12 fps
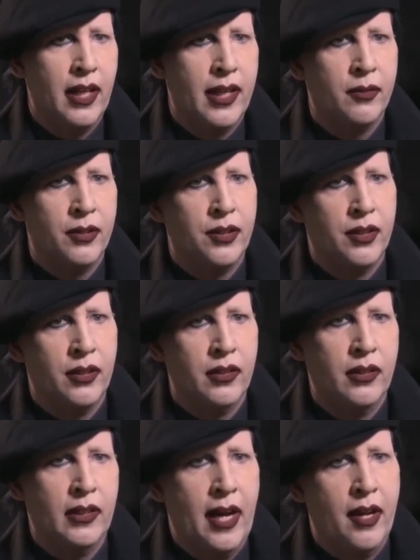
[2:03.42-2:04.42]
language
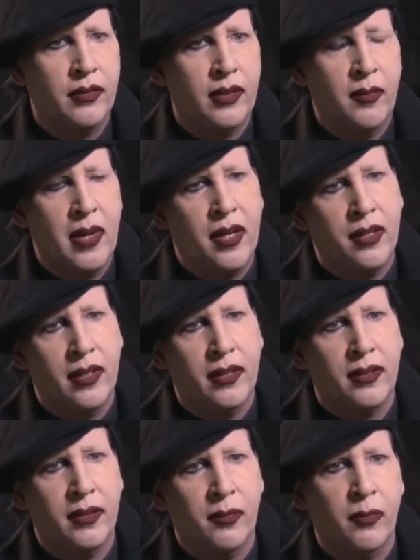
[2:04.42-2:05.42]
and count the amount of
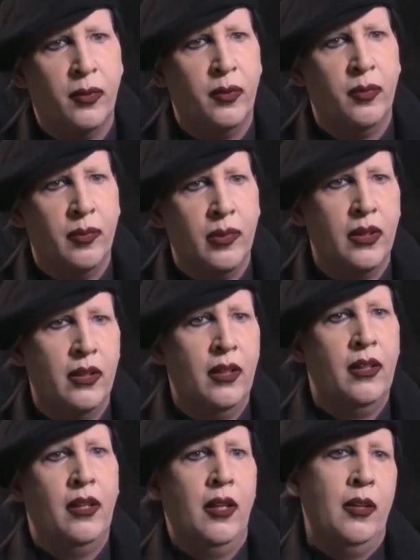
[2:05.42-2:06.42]
things in a room
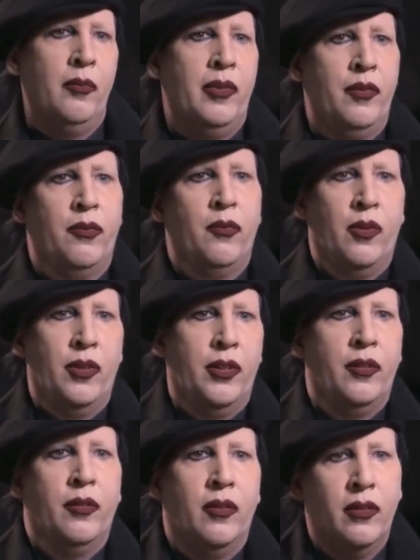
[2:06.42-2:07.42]
before
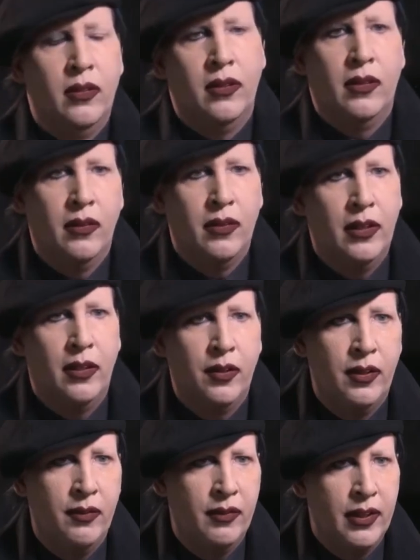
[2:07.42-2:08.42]
you know,
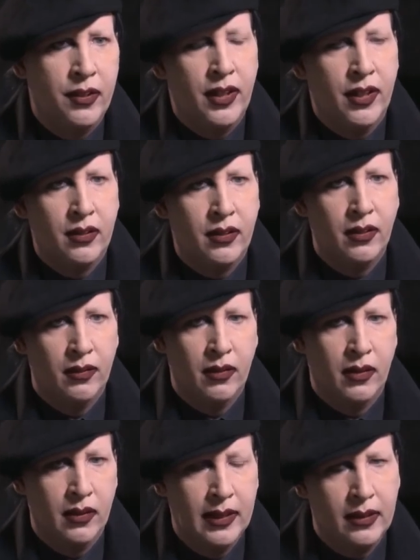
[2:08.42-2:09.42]
you even get a chance to.
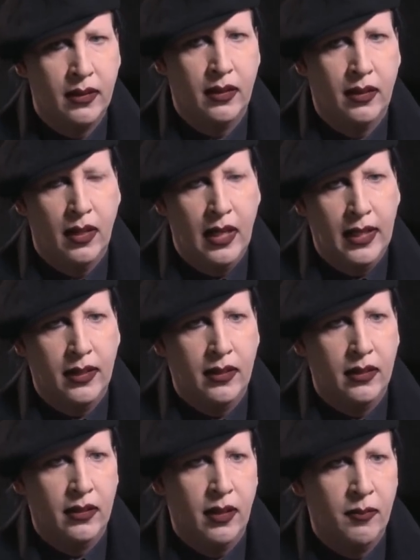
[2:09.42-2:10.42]
I
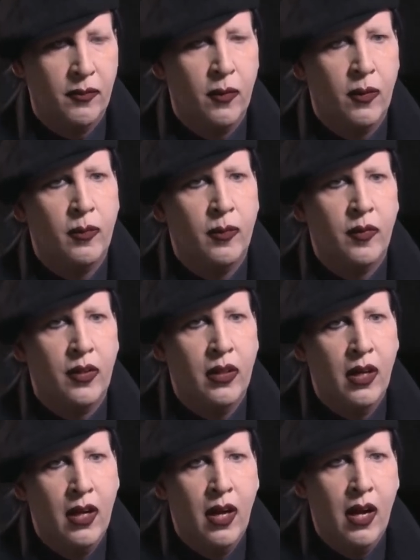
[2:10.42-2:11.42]
guess it's some form of
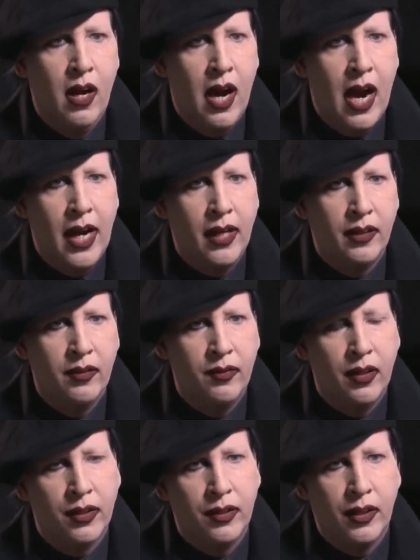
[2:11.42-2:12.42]
highly
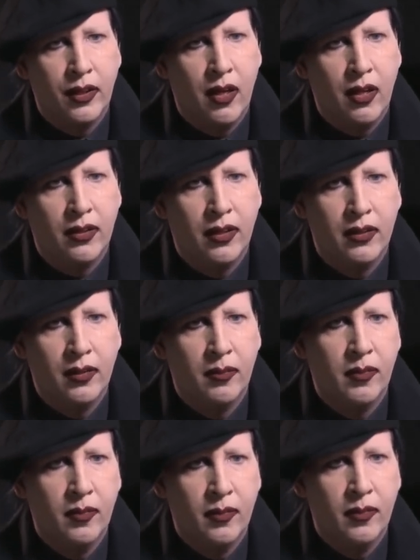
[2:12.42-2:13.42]
functioning
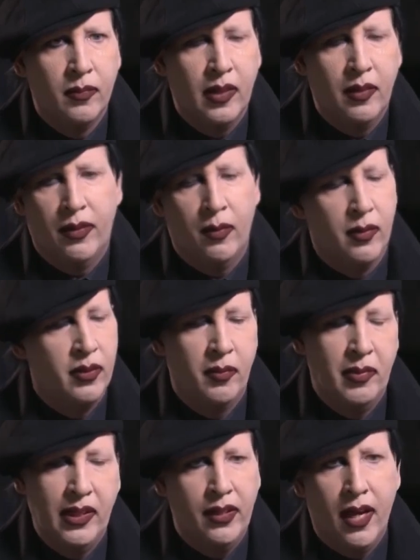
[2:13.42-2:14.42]
autism if I were to
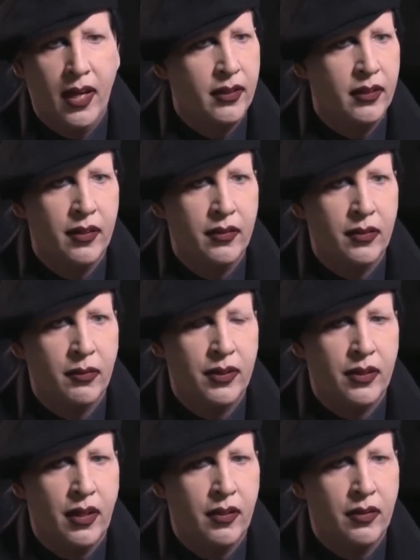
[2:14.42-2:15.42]
be diagnosed,
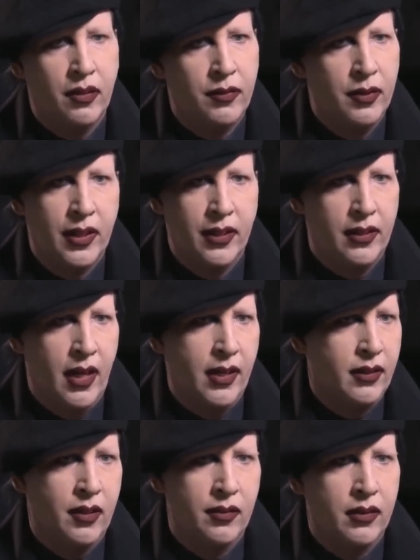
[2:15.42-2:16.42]
which I don't know if you can
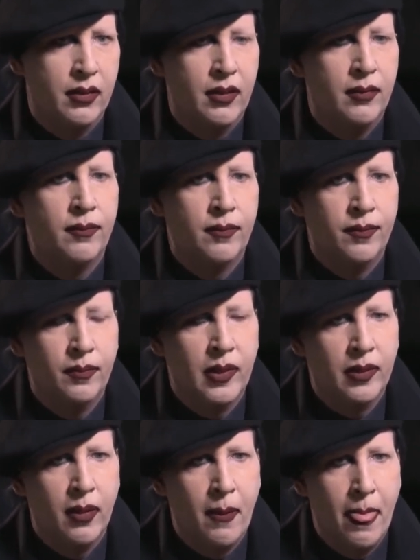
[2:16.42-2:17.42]
diagnose that. But